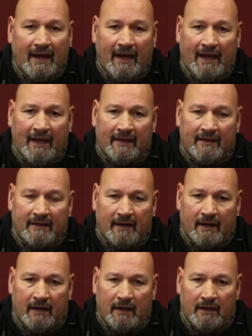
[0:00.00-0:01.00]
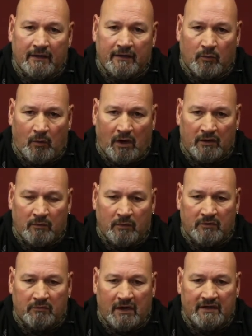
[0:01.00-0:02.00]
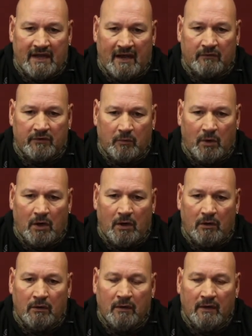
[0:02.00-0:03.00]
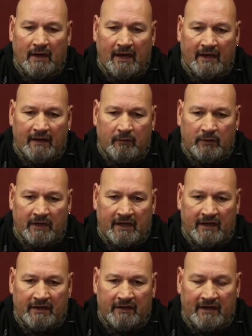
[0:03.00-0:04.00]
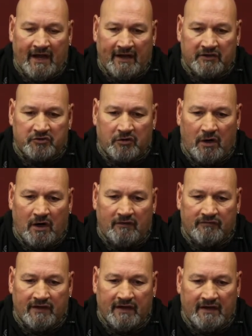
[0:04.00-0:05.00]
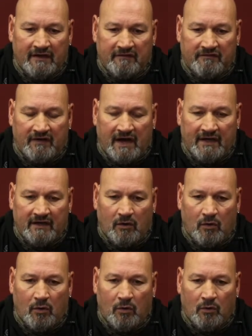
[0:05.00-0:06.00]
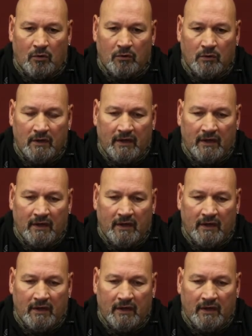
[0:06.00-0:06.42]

and the water would run down the wall and it would get into that trough and then find a hole